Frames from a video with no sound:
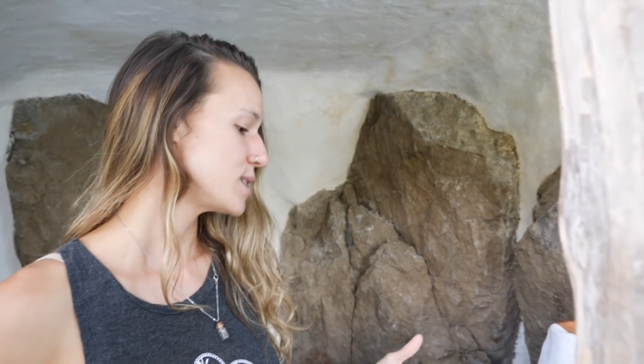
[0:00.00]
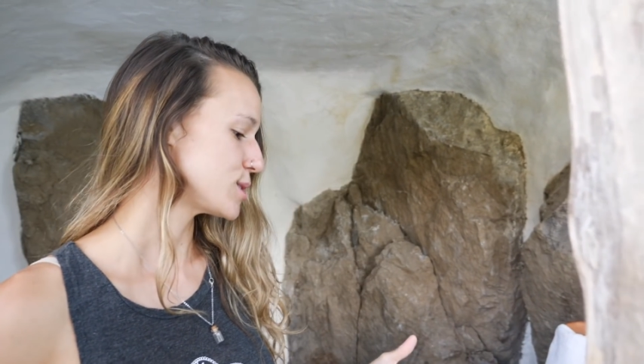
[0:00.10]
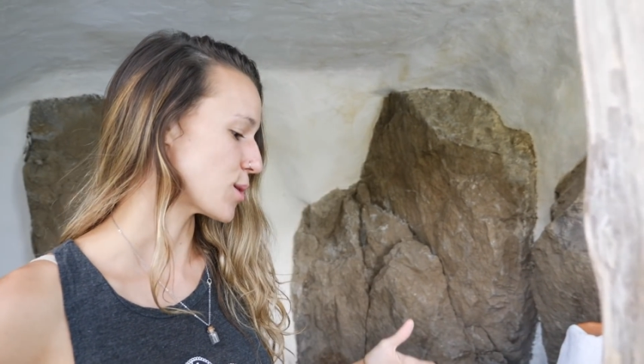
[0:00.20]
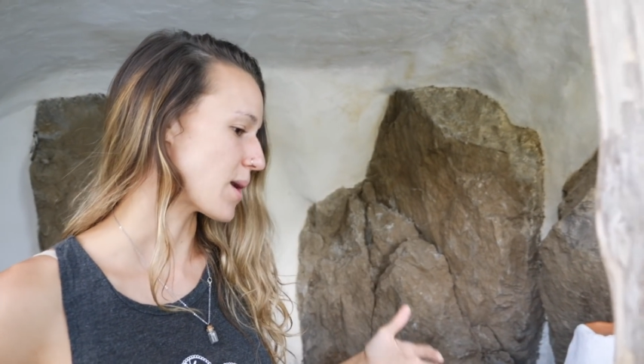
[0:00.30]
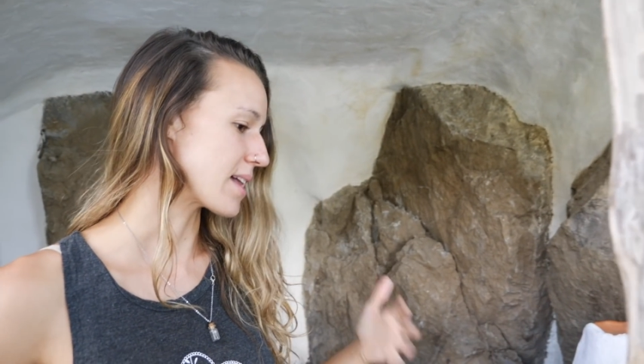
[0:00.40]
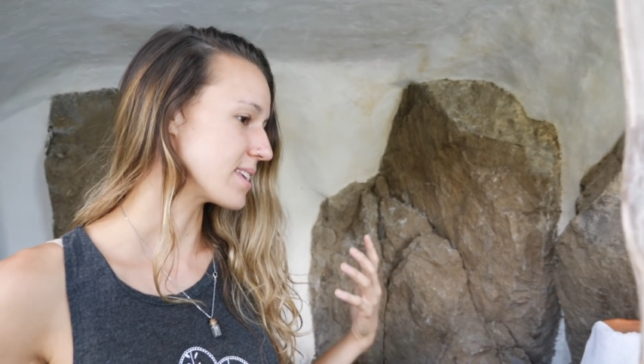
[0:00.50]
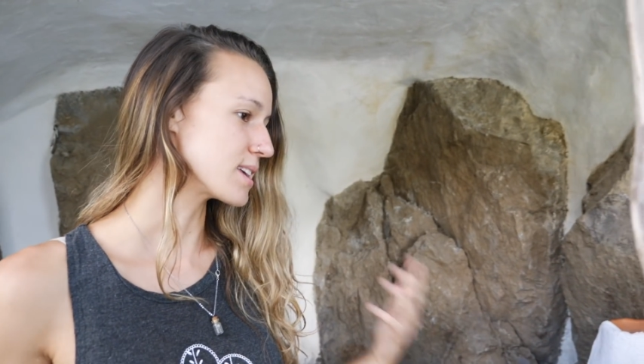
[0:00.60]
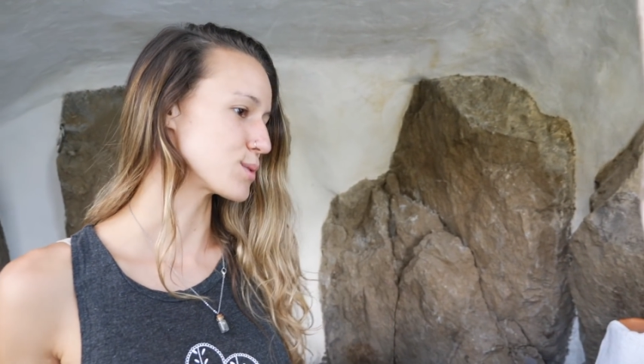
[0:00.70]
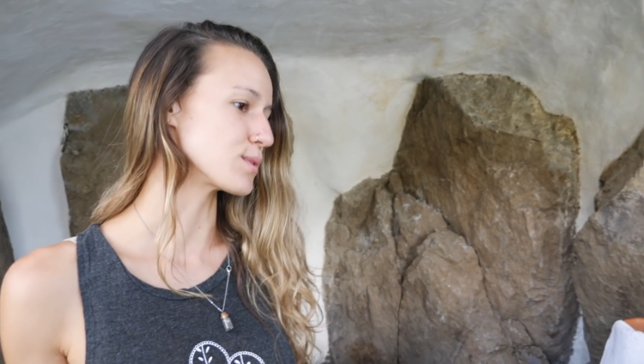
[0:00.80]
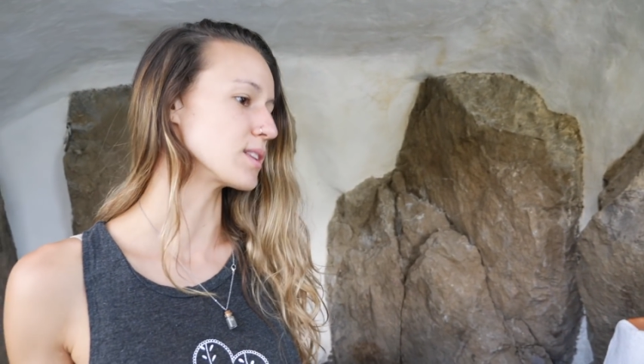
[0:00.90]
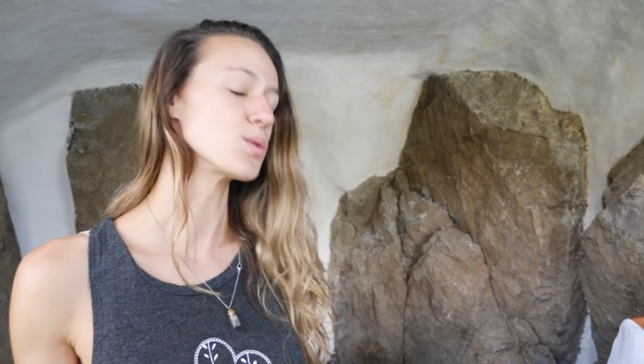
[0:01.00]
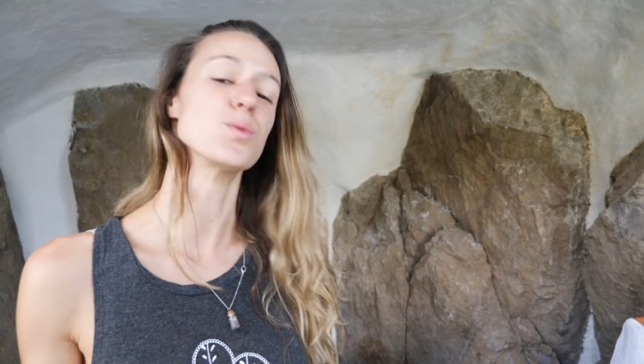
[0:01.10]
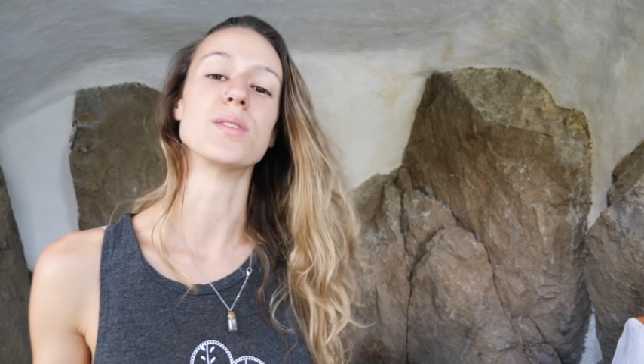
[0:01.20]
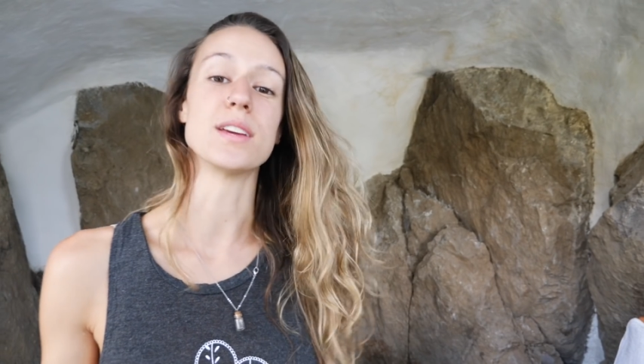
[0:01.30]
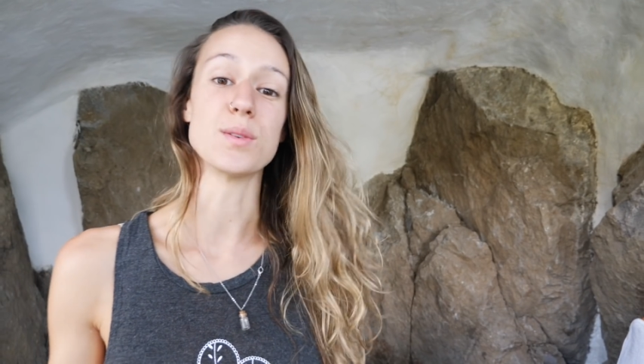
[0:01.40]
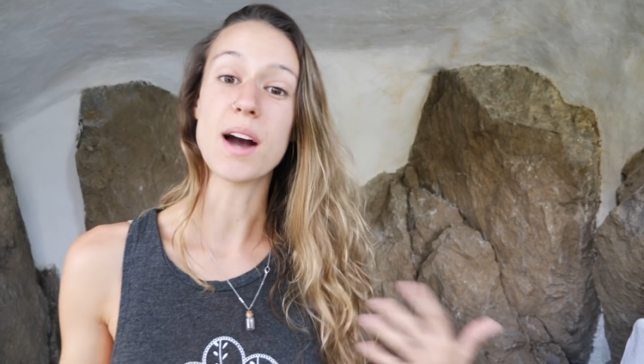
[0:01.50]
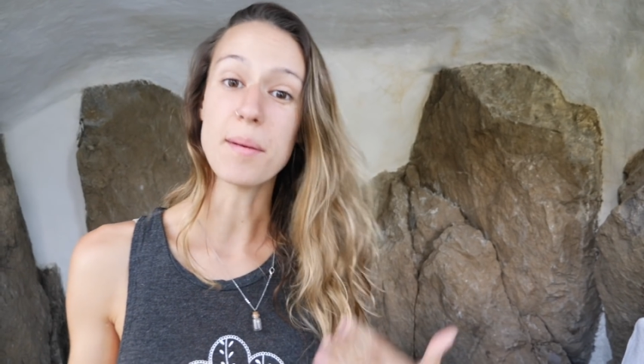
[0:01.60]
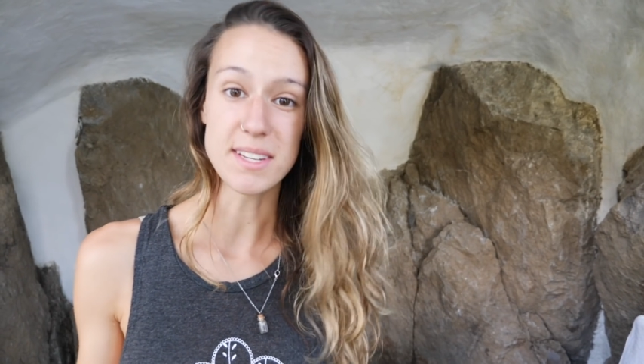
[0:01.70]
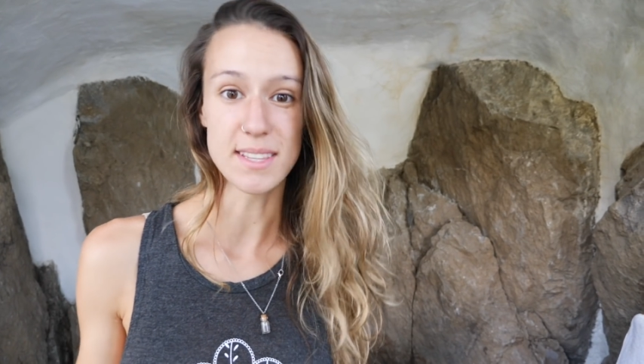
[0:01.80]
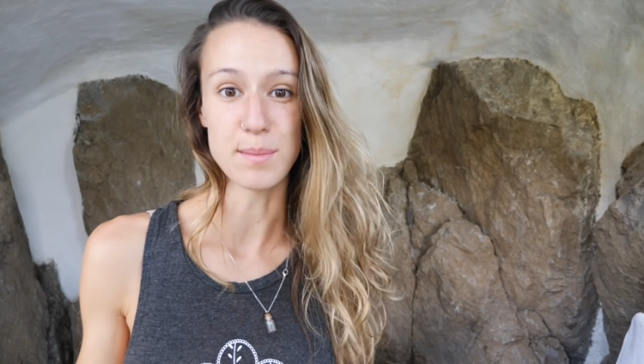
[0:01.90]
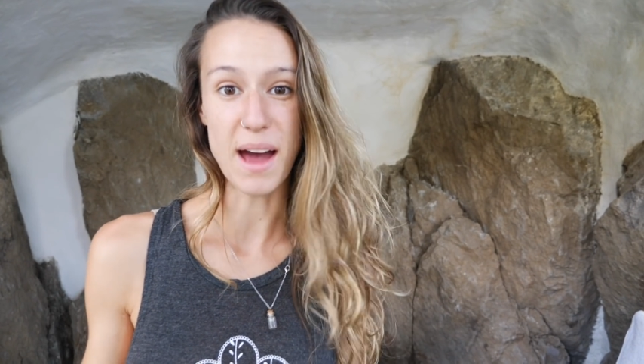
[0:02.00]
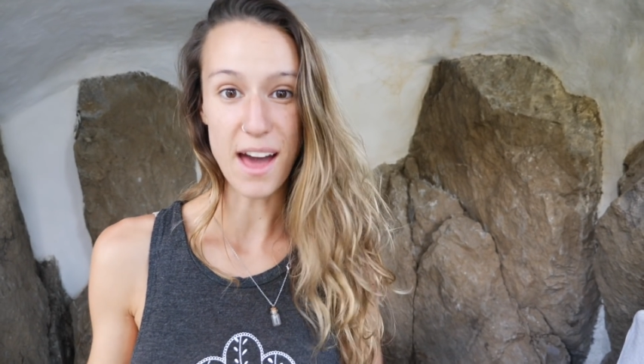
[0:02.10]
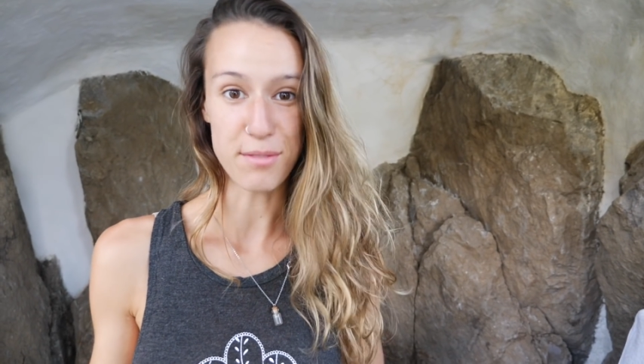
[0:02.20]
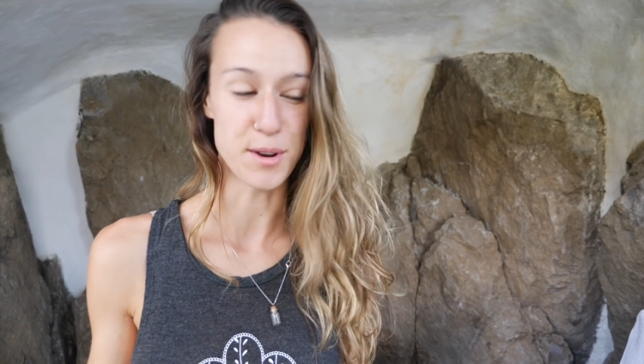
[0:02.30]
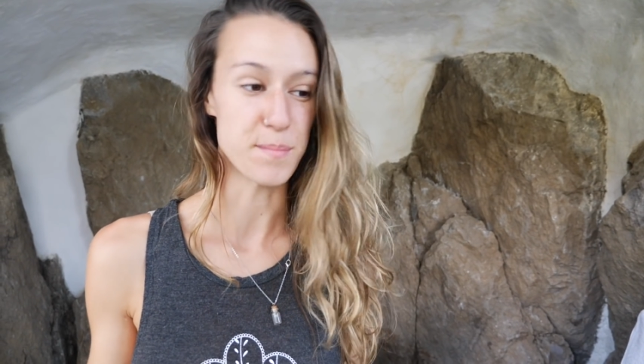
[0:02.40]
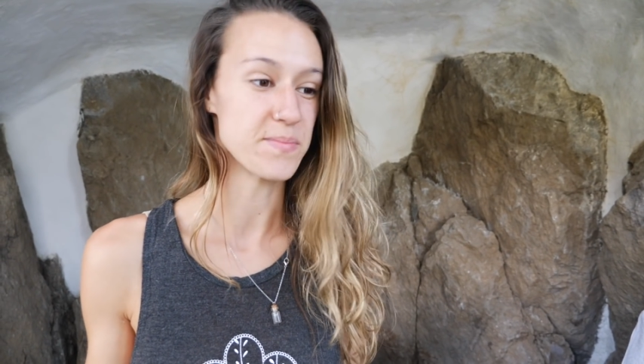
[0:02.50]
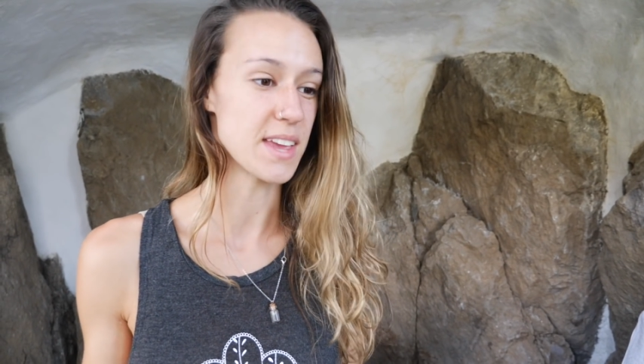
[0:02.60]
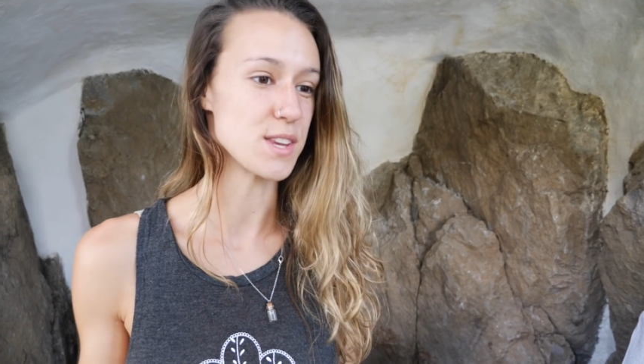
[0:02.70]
So I think it's really cool that you come into the bathroom